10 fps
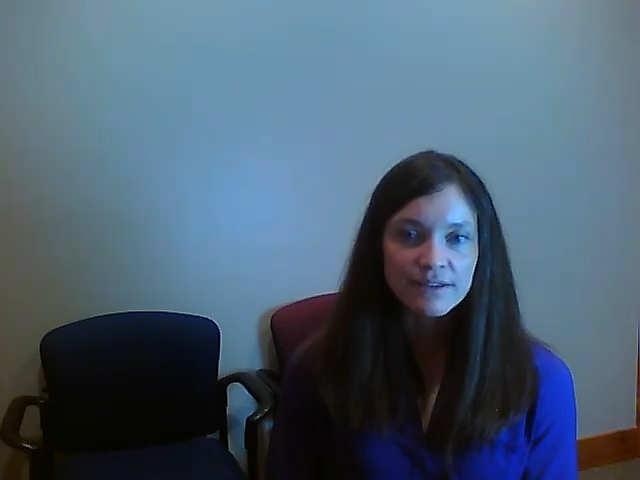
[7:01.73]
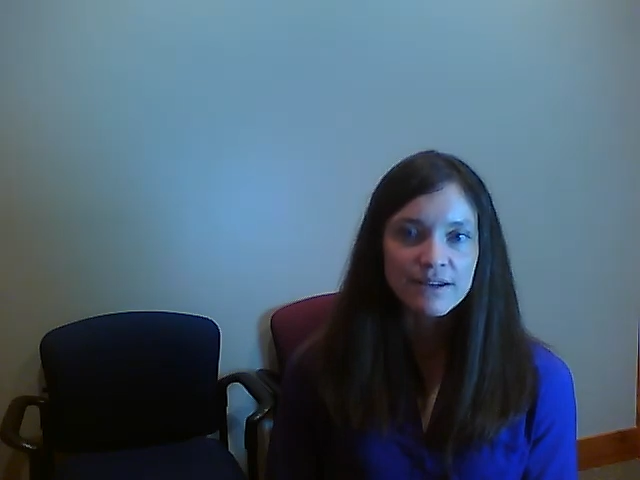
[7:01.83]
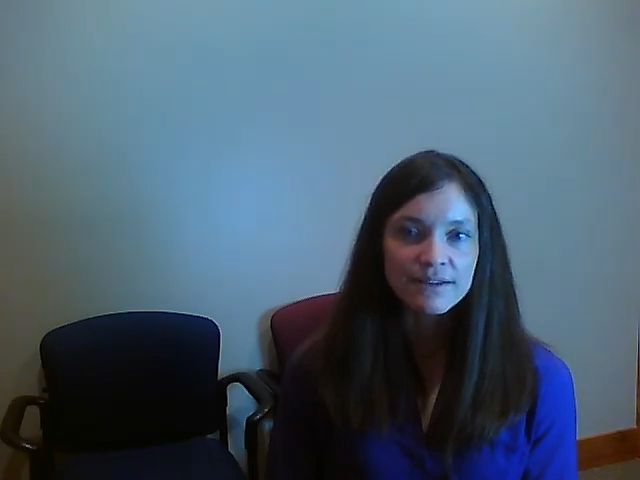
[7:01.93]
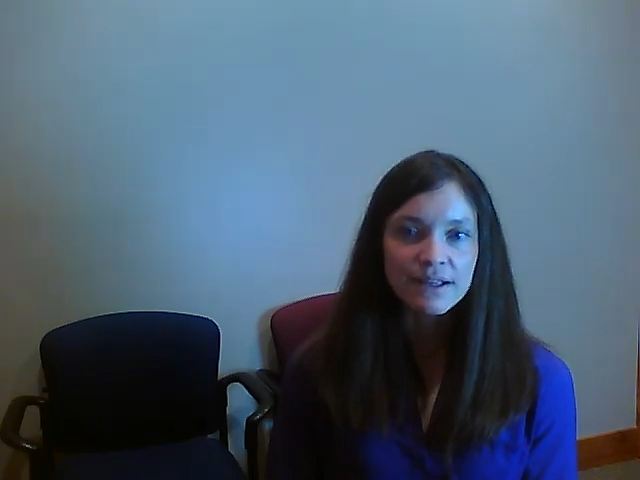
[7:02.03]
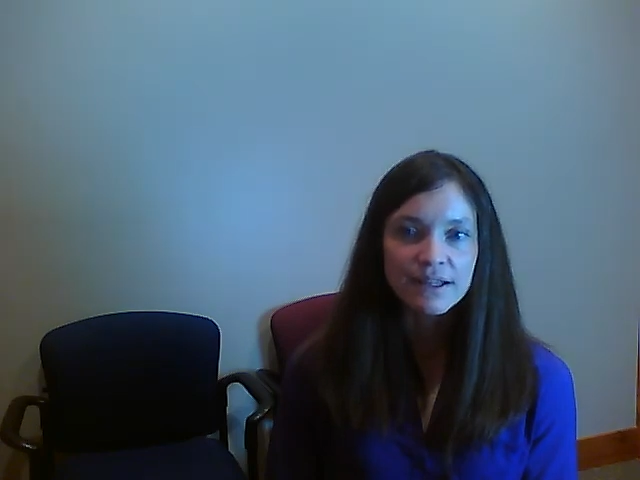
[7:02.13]
it
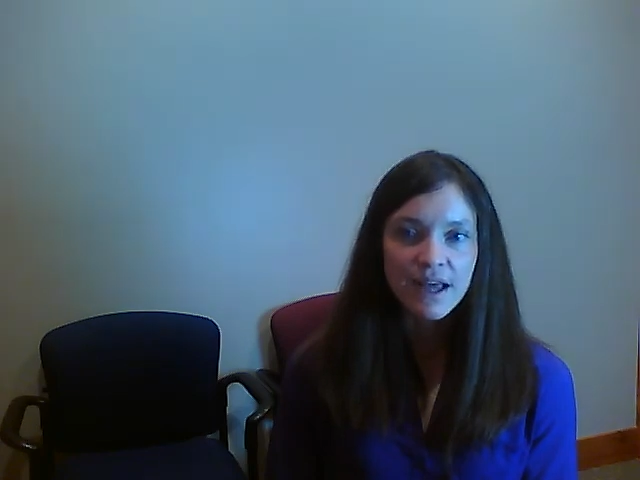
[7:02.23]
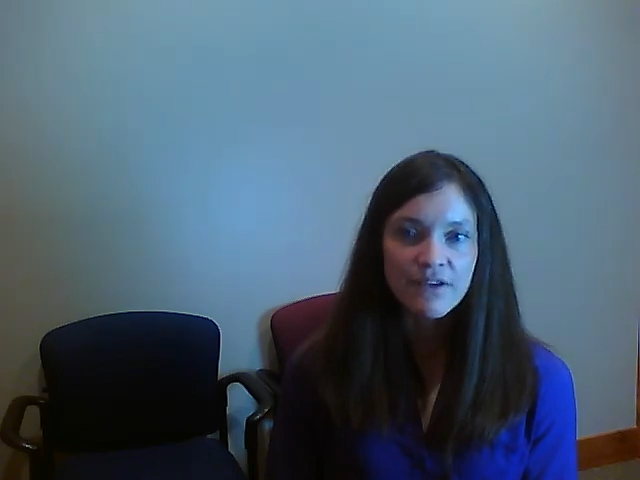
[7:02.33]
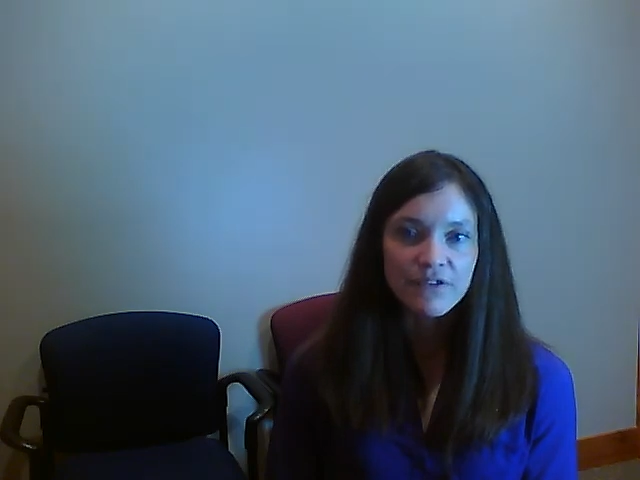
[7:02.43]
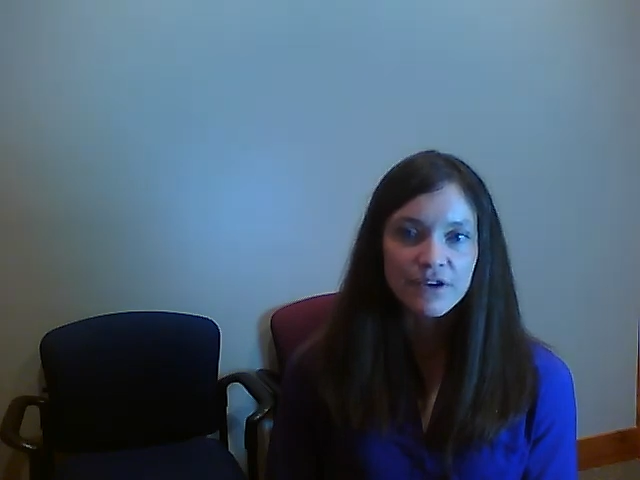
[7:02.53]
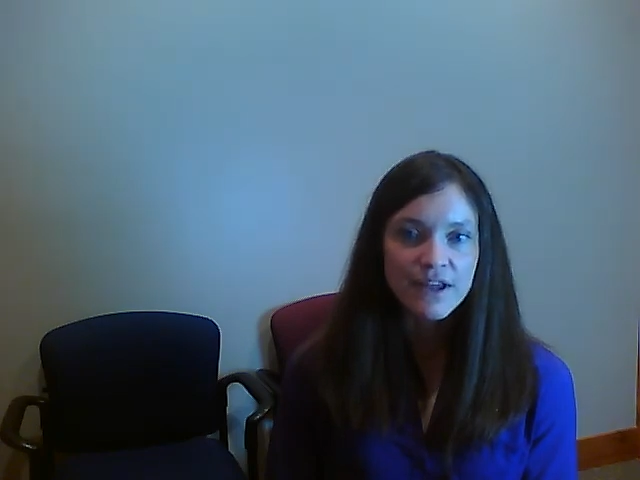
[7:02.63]
is a
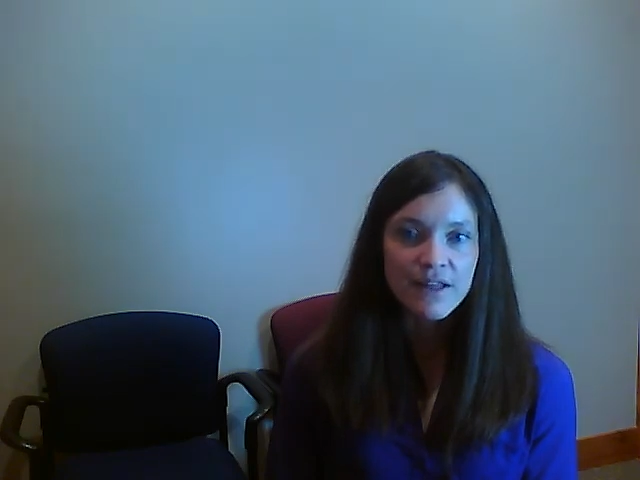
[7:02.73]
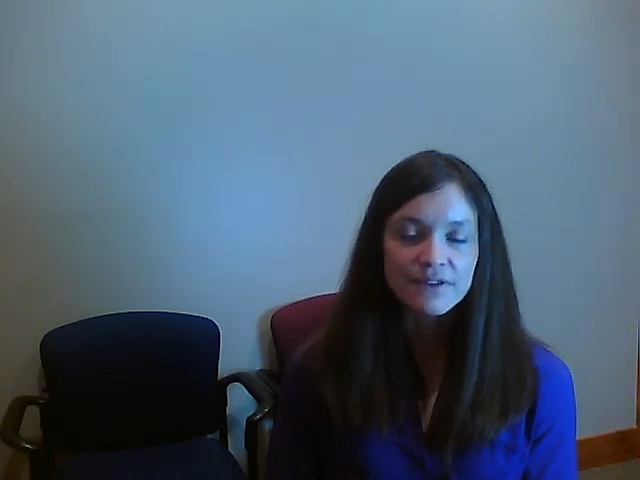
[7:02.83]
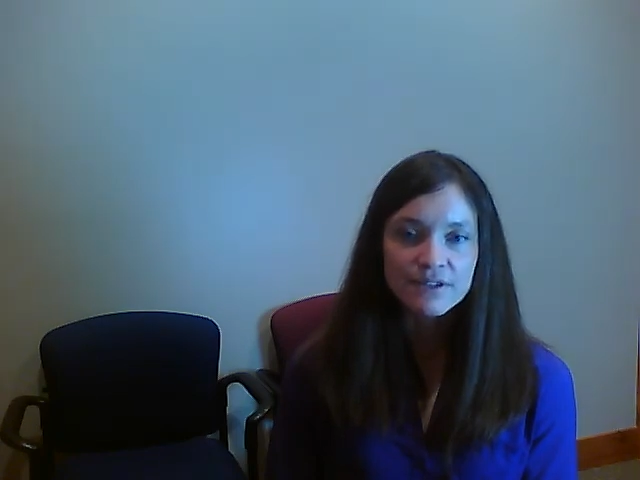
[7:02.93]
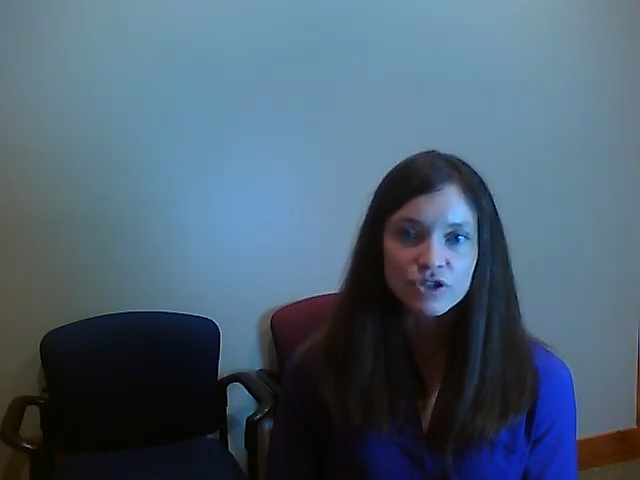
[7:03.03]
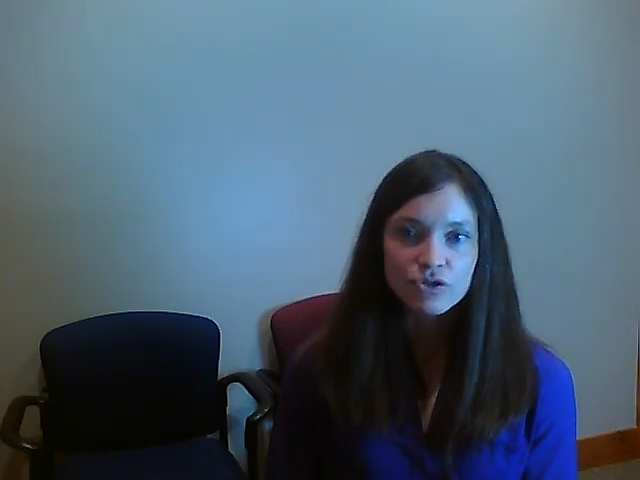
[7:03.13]
life or death
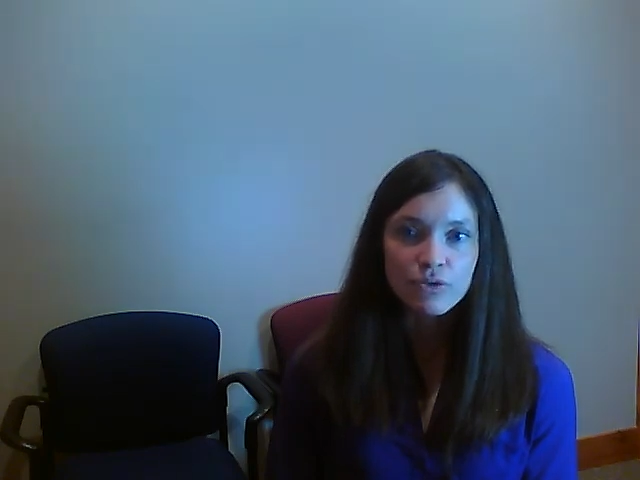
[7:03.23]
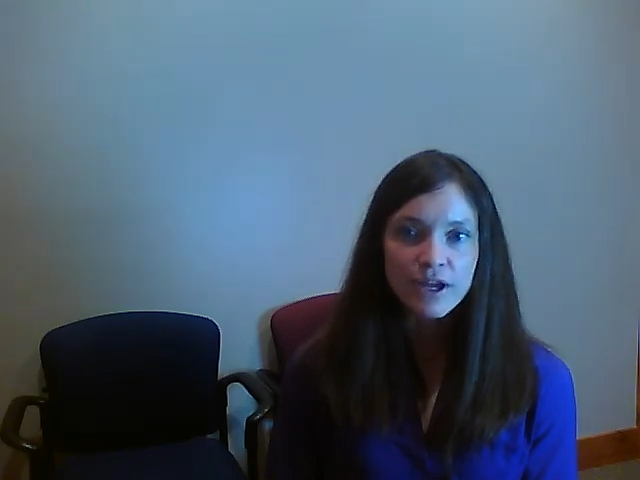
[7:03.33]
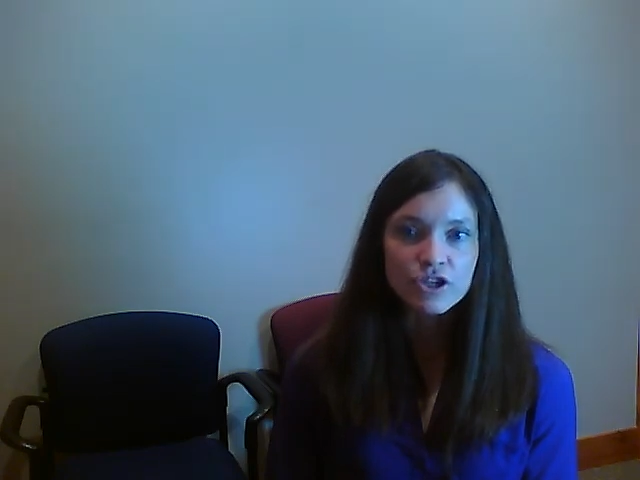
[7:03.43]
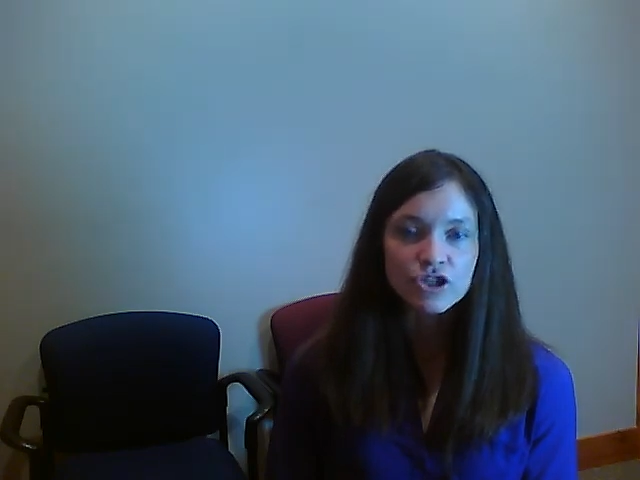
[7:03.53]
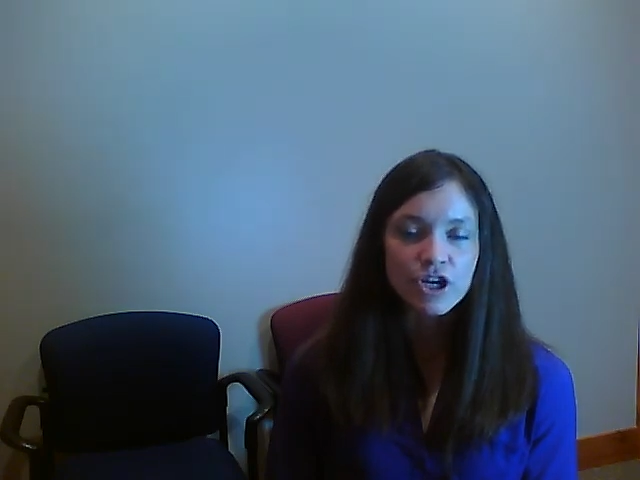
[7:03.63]

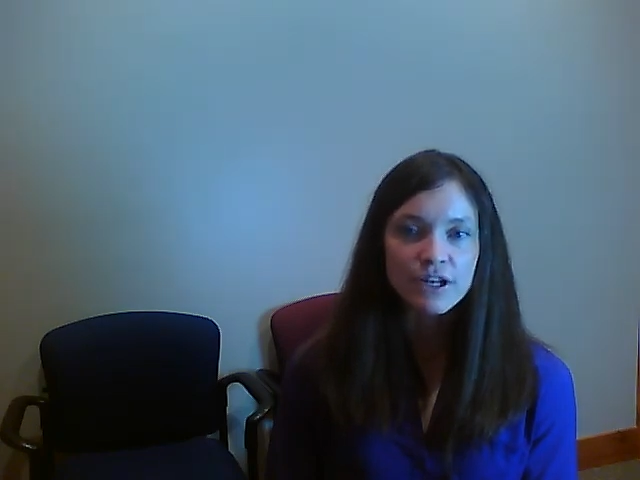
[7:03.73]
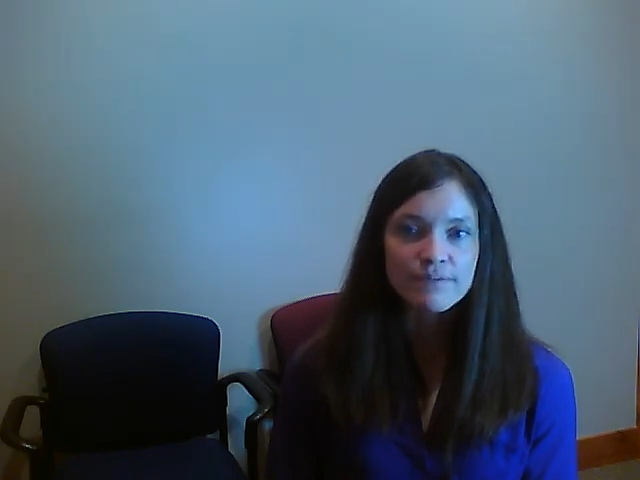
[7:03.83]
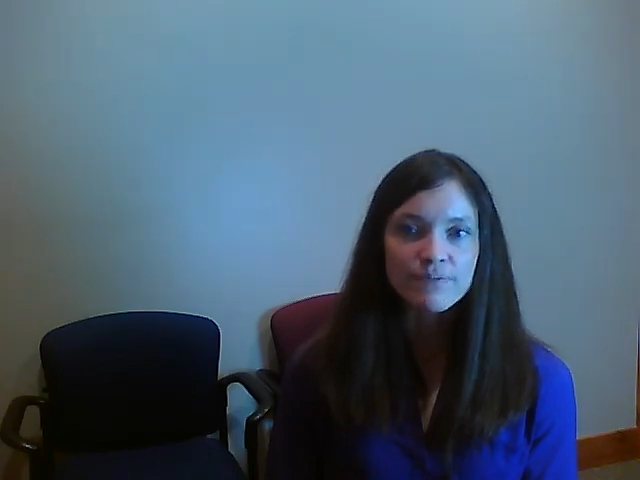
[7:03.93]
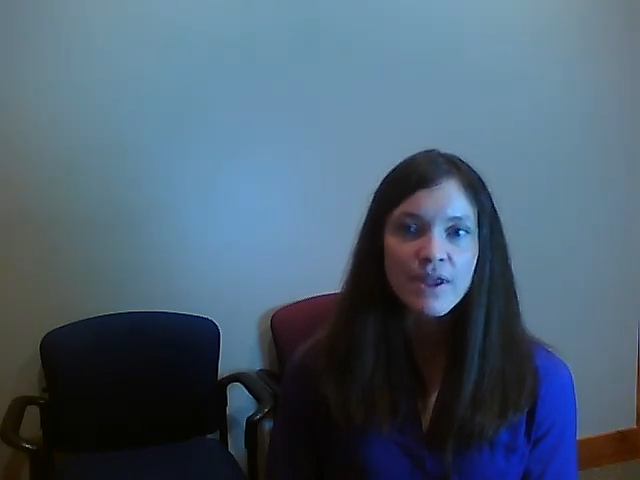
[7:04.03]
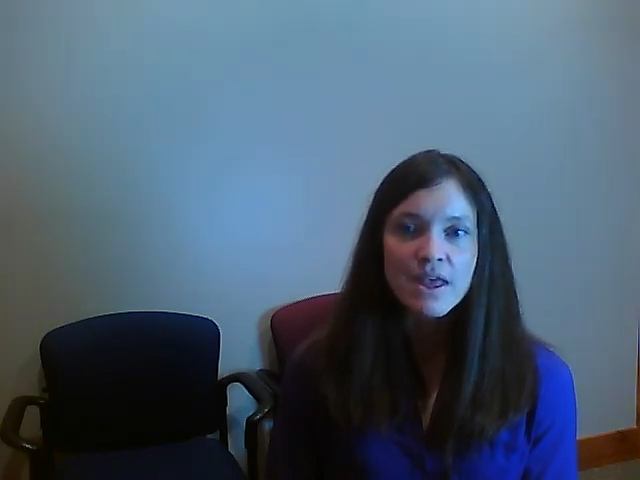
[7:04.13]
situation.